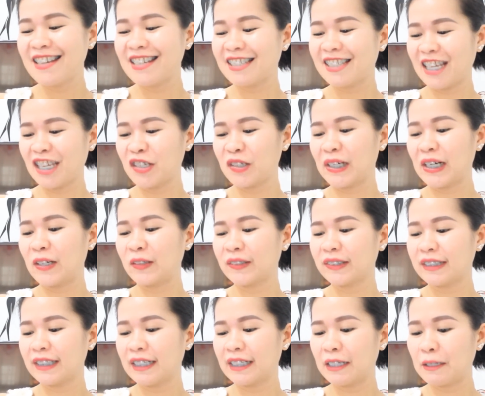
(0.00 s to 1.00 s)
Isa yung
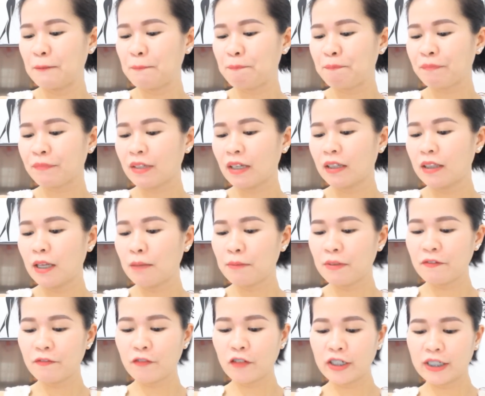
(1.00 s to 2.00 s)
counted.
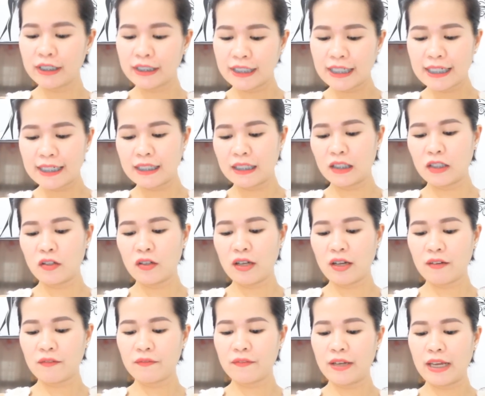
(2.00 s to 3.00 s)
Number 14, do you
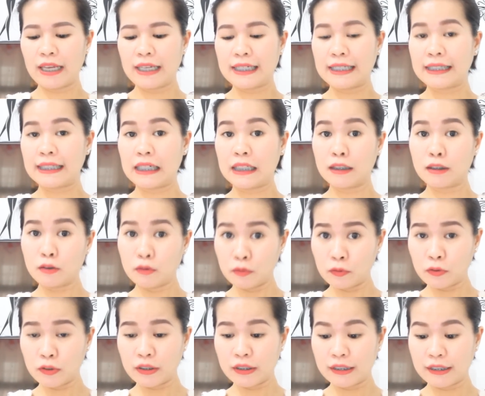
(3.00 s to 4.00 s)
have any
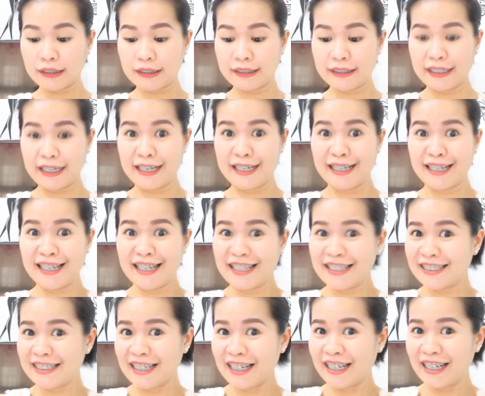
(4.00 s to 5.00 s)
tattoos?
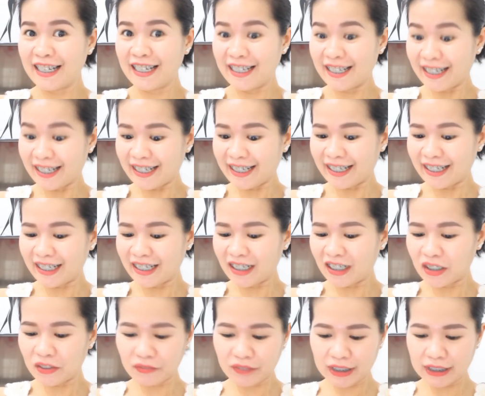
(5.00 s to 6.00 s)
Yes, I
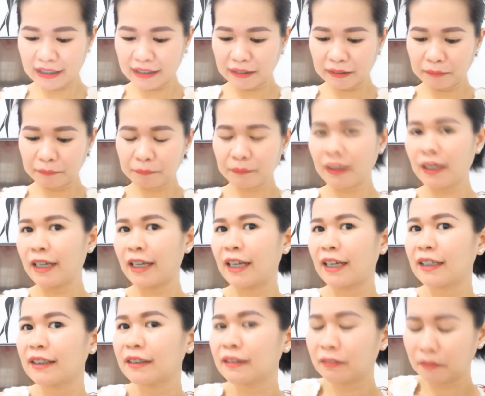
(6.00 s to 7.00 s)
have.
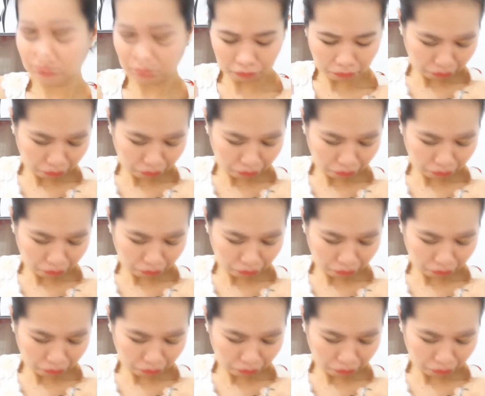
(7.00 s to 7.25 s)
Ayan.